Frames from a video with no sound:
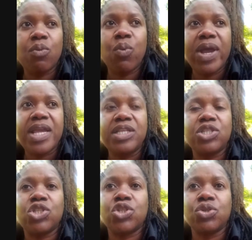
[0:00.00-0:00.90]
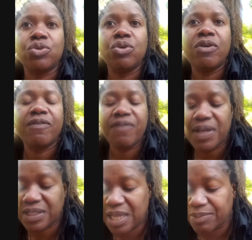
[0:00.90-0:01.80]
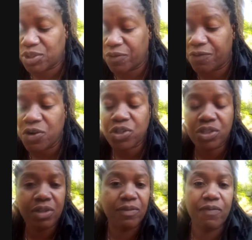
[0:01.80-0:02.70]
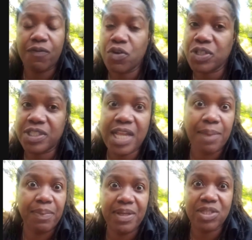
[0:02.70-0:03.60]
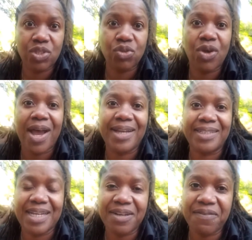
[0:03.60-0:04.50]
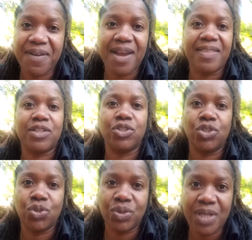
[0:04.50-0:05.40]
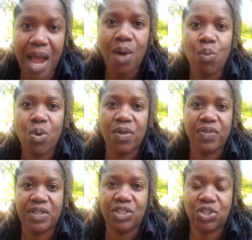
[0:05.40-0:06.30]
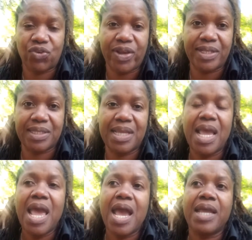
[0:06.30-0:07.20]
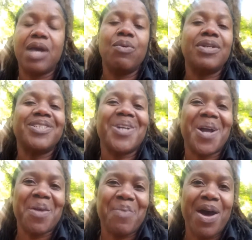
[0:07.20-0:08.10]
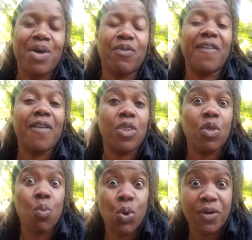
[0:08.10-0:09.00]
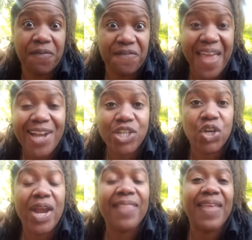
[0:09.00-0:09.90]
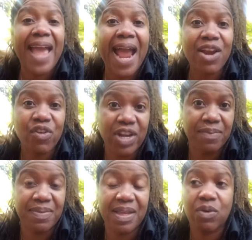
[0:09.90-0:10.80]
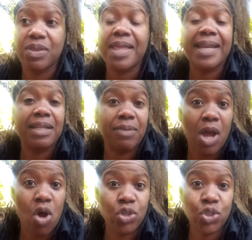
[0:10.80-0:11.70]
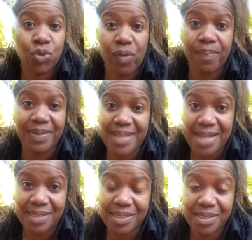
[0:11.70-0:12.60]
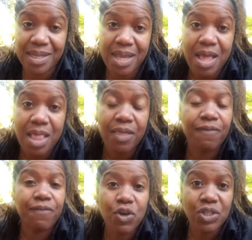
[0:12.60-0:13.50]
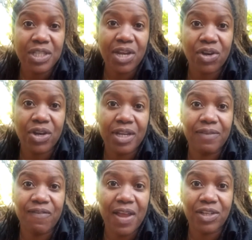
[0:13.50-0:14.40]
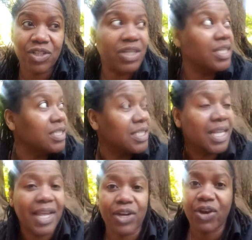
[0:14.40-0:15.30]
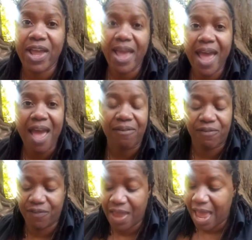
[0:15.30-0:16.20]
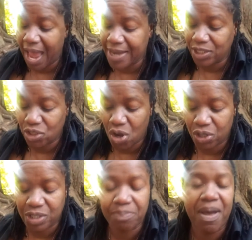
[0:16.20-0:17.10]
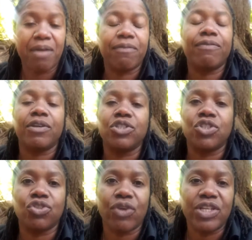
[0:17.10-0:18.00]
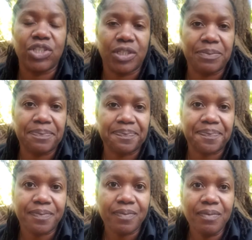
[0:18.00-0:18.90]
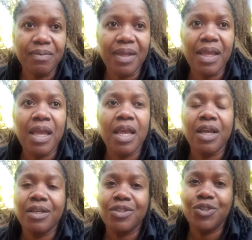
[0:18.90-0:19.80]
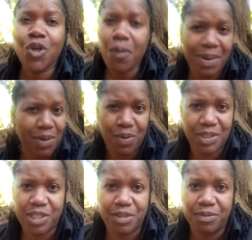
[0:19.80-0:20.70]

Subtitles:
ways to fix them. So the first step is to identify that you do not want these traits. And I want to talk about the word failure and the acronym that it also represents. The first letter in failure is the letter F, and it talks about frustration. Nobody wants